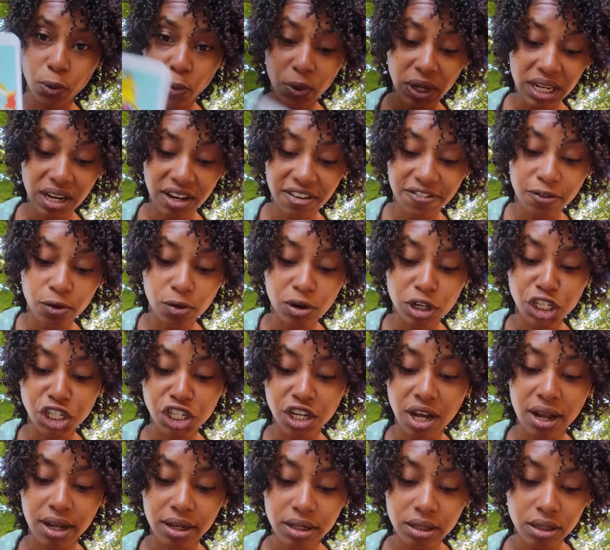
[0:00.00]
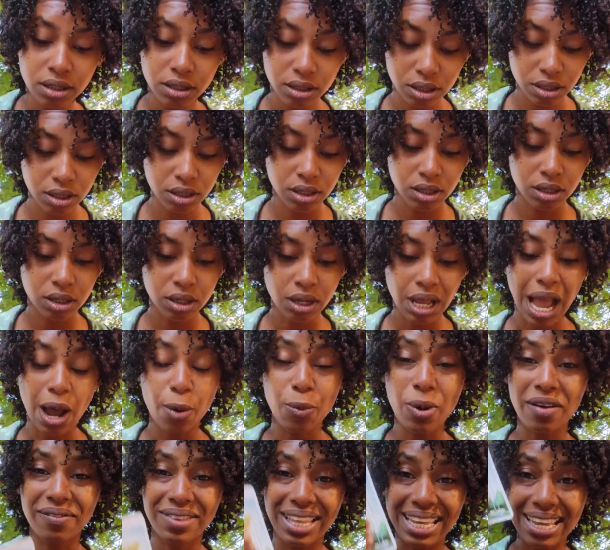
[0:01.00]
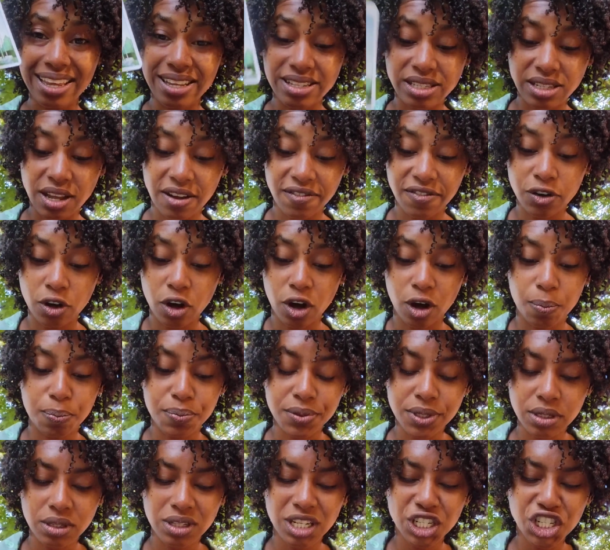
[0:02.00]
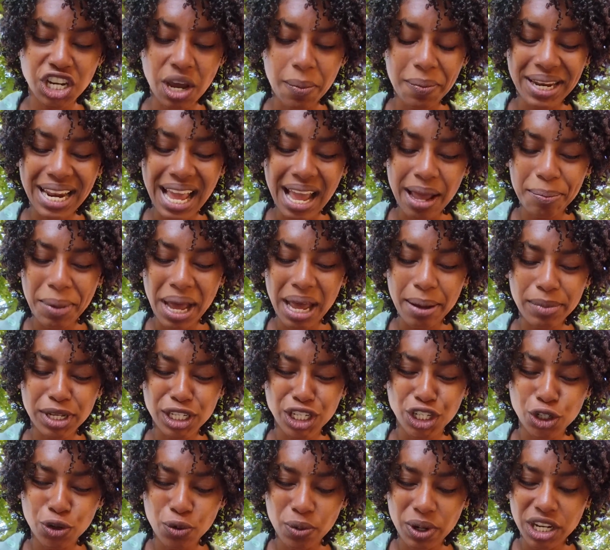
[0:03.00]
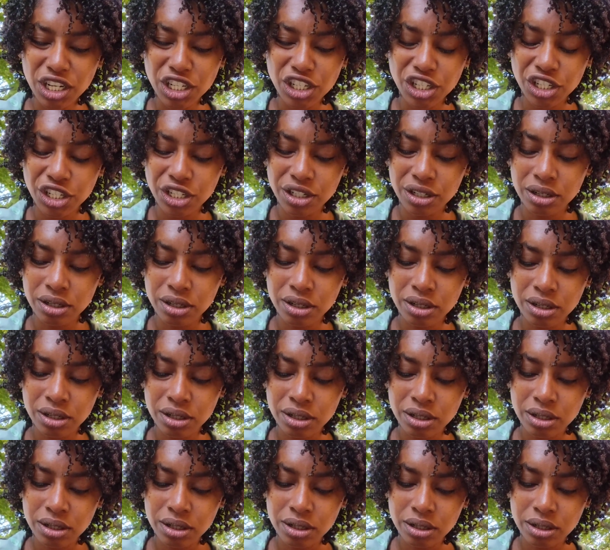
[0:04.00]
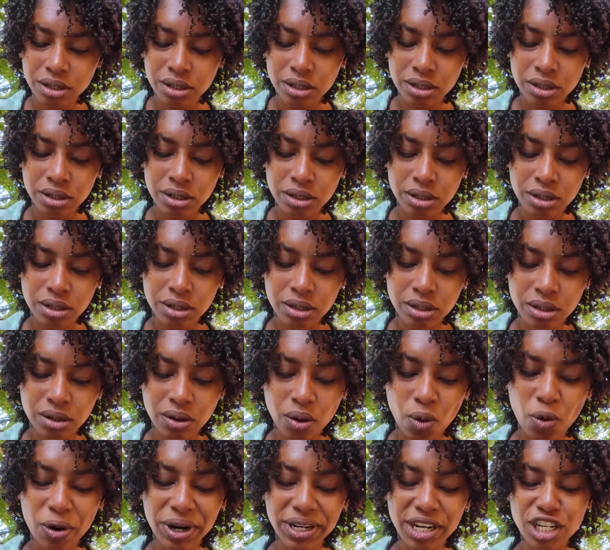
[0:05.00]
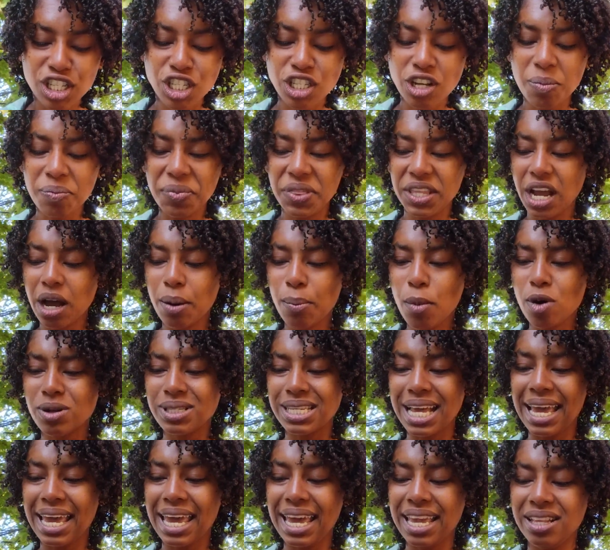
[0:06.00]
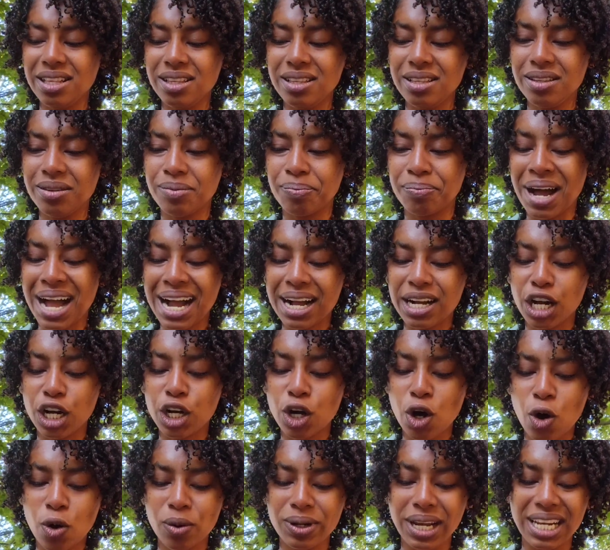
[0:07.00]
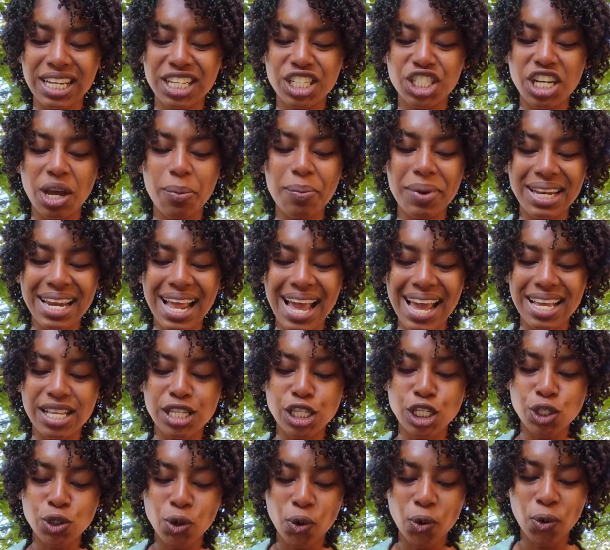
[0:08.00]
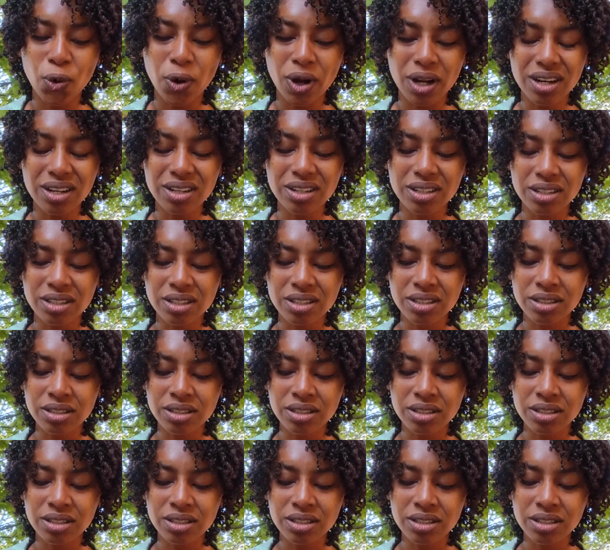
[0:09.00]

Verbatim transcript: the wheel of fortune and we have the ace of cups the gemini might be jewish or there's something about a hidden bank account that the gemini stole